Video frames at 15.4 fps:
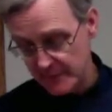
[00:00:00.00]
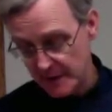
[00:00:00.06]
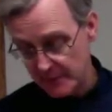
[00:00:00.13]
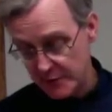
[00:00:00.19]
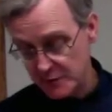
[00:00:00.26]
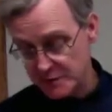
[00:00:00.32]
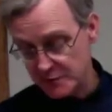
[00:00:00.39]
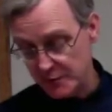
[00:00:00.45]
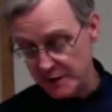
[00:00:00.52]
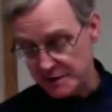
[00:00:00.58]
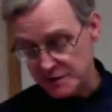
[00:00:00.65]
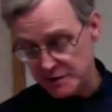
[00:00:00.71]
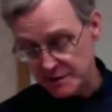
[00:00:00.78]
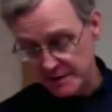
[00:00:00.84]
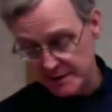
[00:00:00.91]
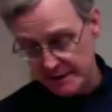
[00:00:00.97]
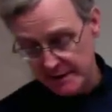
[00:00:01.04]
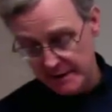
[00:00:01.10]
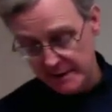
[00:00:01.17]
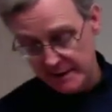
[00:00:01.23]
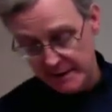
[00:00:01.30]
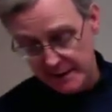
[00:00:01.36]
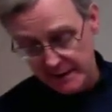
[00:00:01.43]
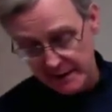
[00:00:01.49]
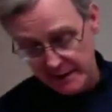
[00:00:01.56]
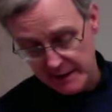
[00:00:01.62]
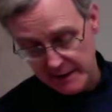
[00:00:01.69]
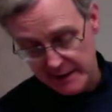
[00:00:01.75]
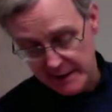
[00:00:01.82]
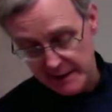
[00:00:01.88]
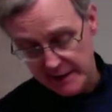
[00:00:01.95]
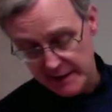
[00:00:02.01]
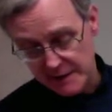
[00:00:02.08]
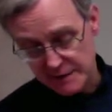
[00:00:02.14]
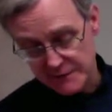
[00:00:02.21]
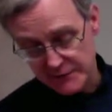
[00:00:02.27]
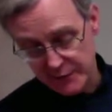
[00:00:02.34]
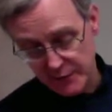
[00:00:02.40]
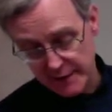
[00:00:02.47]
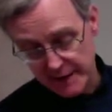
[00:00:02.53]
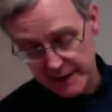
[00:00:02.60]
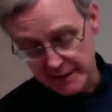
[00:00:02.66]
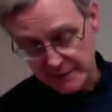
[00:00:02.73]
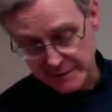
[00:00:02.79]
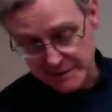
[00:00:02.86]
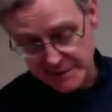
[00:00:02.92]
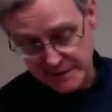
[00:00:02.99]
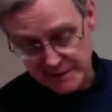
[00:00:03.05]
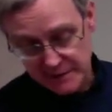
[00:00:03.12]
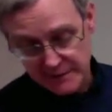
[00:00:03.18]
per switch, is $4.